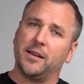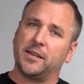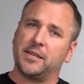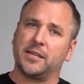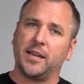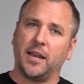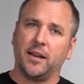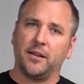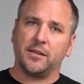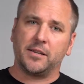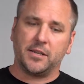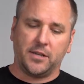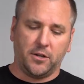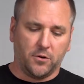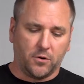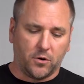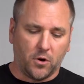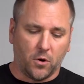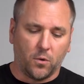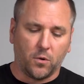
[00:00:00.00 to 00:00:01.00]
a stainless
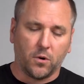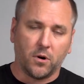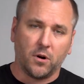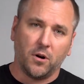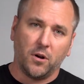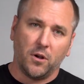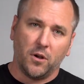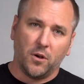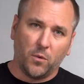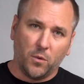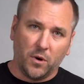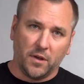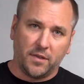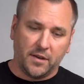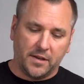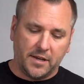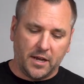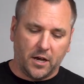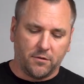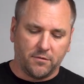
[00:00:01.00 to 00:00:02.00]
steel core with the
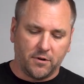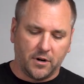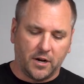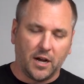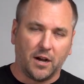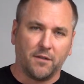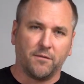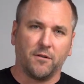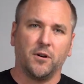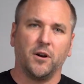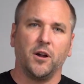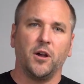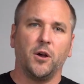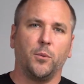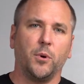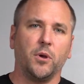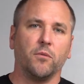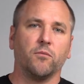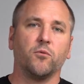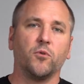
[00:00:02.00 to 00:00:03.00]
Delrin cover,
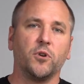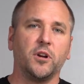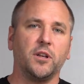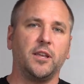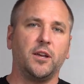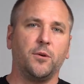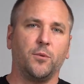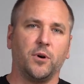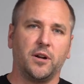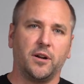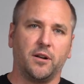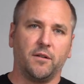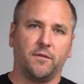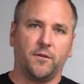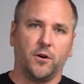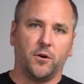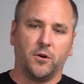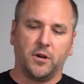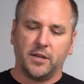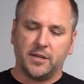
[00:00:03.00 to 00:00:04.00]
we really wanted to
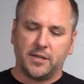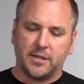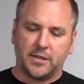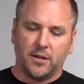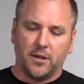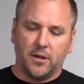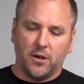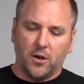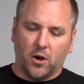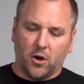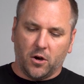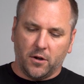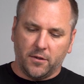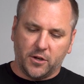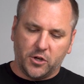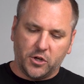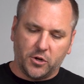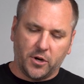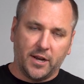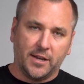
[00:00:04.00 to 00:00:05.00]
focus on the
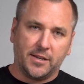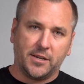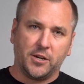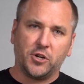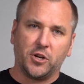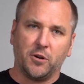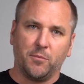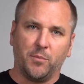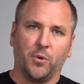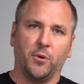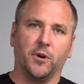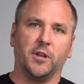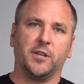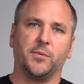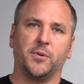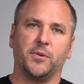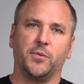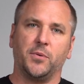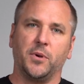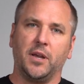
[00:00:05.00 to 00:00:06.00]
transition points
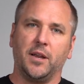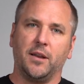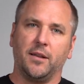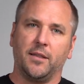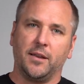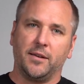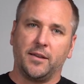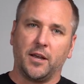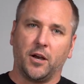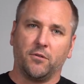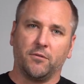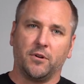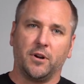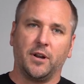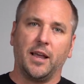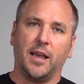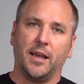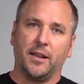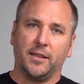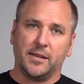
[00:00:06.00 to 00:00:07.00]
between the
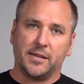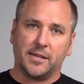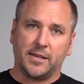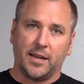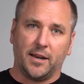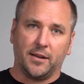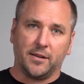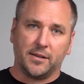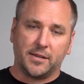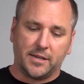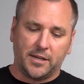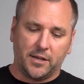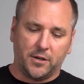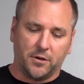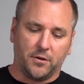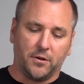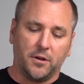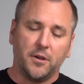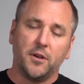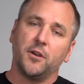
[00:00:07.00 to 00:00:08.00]
Delrin and the stainless
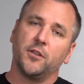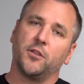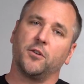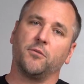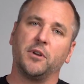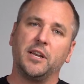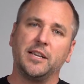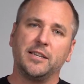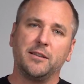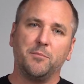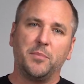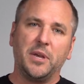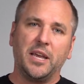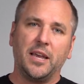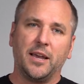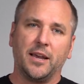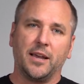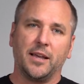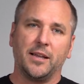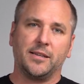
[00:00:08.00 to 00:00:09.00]
steel. The reason
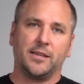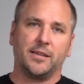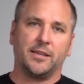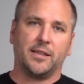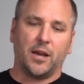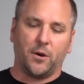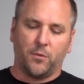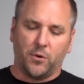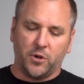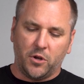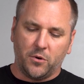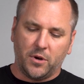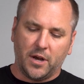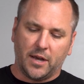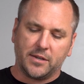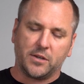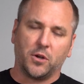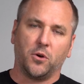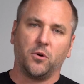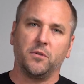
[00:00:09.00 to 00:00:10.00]
being is that when you
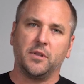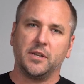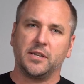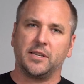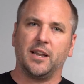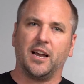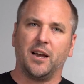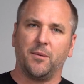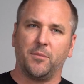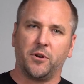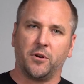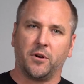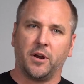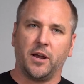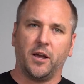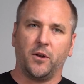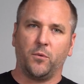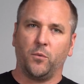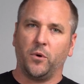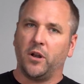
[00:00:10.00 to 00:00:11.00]
guys hold this knob in your
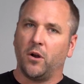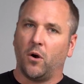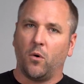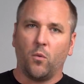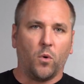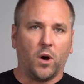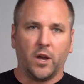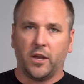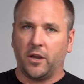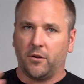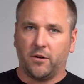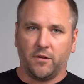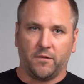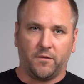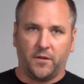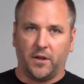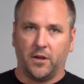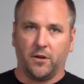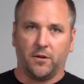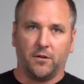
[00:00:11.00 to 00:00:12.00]
hand, we don't want you to
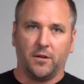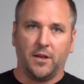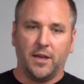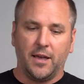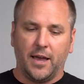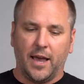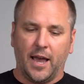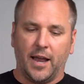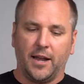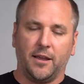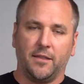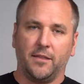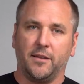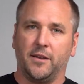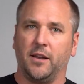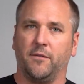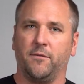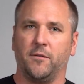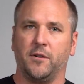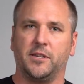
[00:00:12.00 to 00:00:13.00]
feel any of the
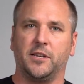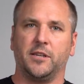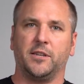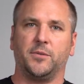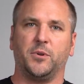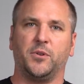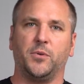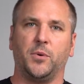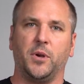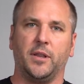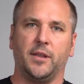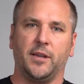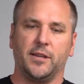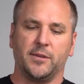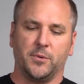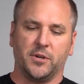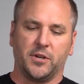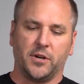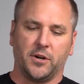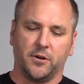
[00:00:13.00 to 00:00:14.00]
differences between these
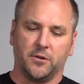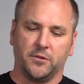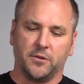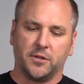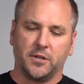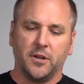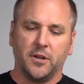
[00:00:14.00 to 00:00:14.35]
materials.